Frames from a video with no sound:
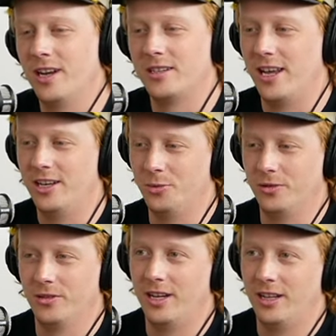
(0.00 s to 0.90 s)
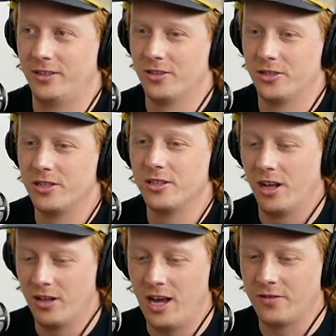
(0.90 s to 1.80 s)
not tangible, right? Like there's
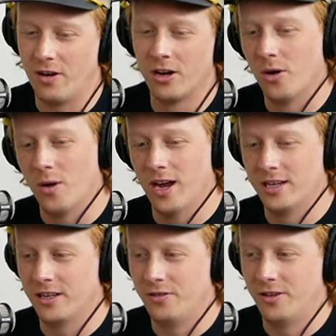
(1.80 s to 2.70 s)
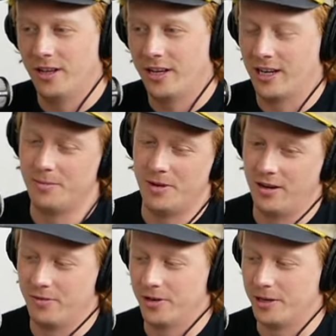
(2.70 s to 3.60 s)
a lot of R O Is, I feel like, and I'm not a
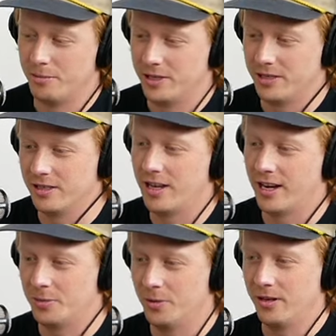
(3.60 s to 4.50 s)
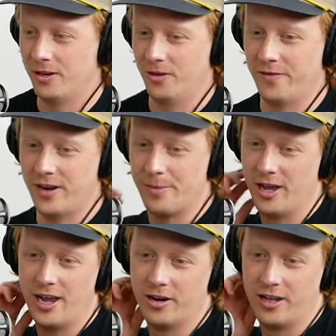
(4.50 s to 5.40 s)
freaking business expert, you know, I don't have an M B
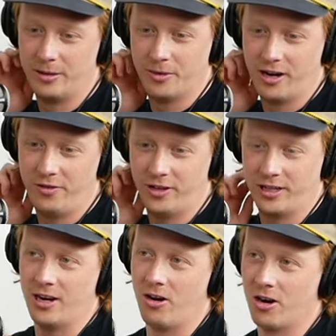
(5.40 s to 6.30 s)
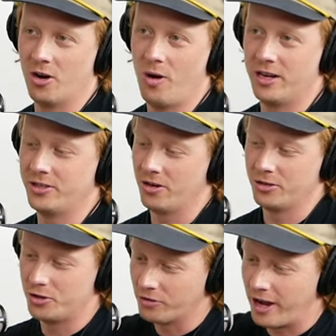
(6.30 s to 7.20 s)
A or anything, but I feel like a lot of R O Is aren't
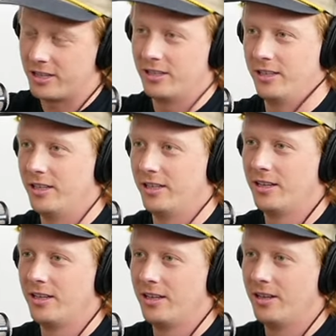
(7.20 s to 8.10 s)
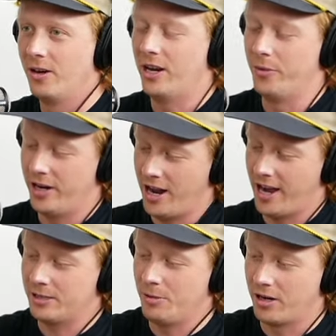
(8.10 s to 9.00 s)
directly, okay, we got
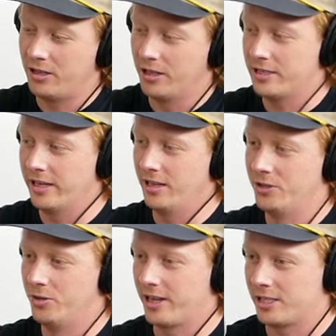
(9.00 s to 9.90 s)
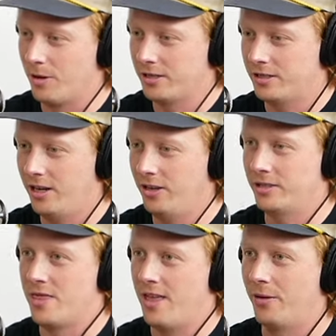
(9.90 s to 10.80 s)
X amount of clicks that led to X amount of sales,
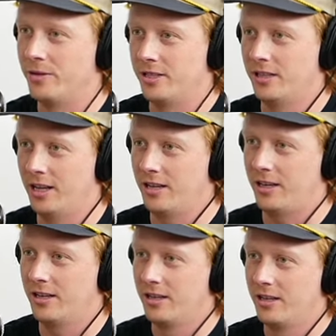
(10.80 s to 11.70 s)
and that was it. Like, yeah,